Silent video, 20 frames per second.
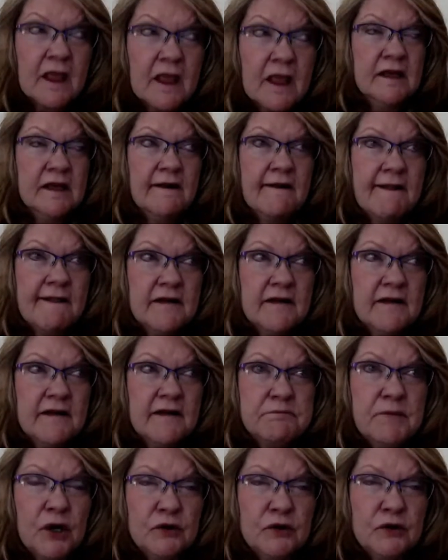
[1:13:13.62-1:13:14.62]

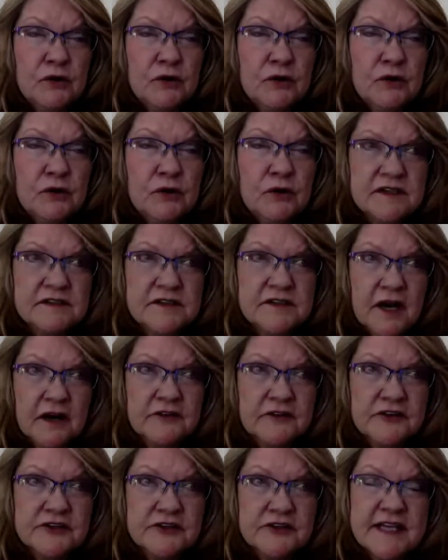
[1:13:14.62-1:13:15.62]
Most
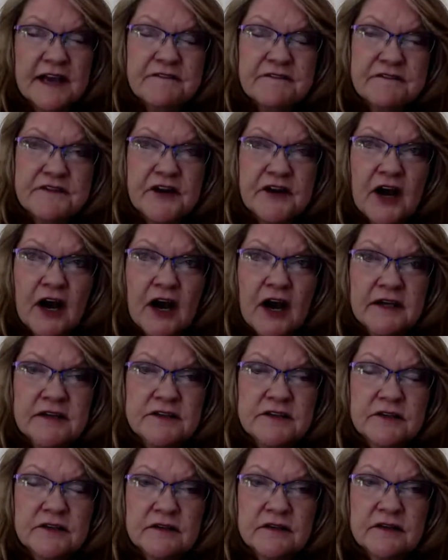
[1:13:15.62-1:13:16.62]
doctors have not
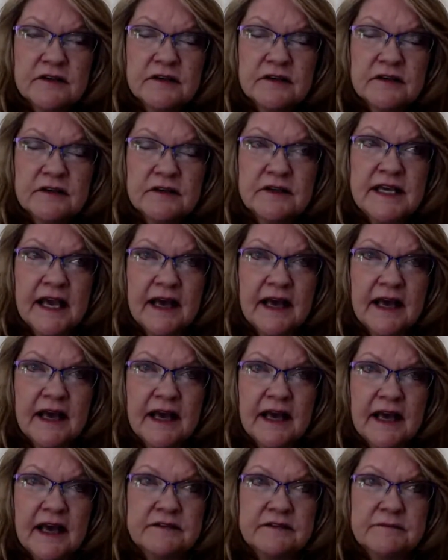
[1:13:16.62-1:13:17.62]

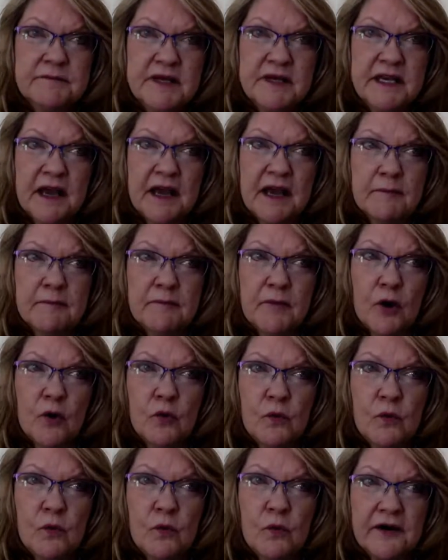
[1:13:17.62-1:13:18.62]
yet become
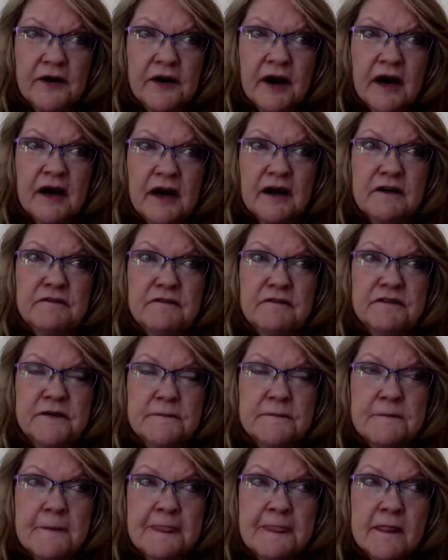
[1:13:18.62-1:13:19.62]
aware of
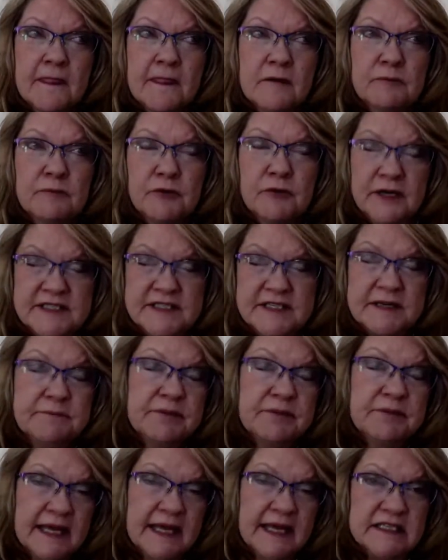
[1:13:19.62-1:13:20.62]
breast
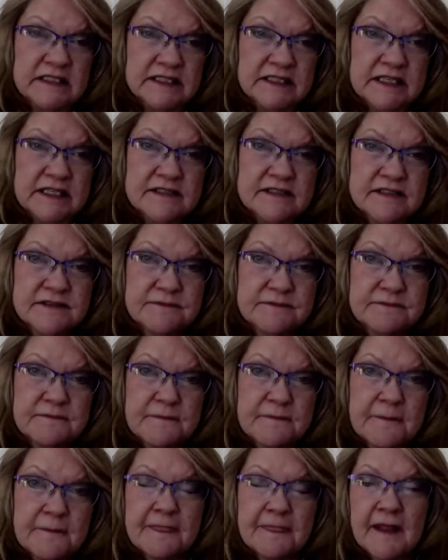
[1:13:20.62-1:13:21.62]
implant illness
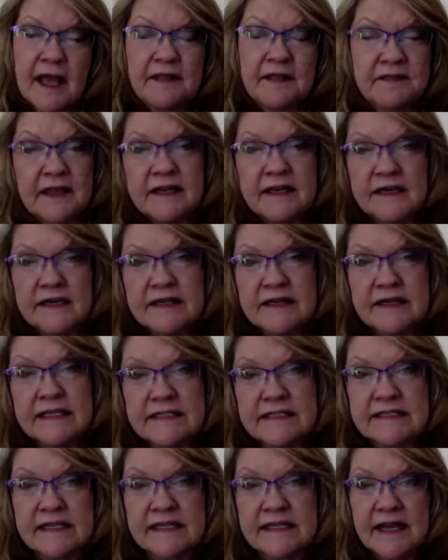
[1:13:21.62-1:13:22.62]
and that it
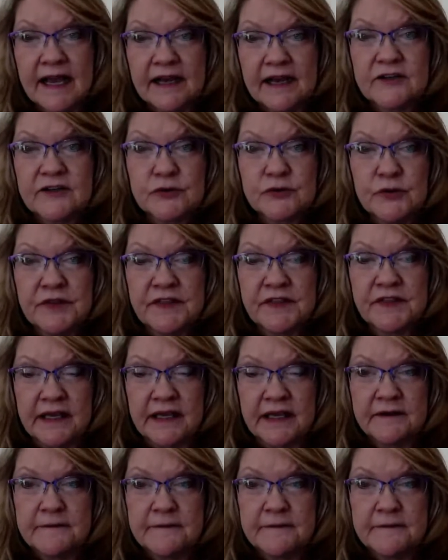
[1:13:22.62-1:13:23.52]
is an actual thing.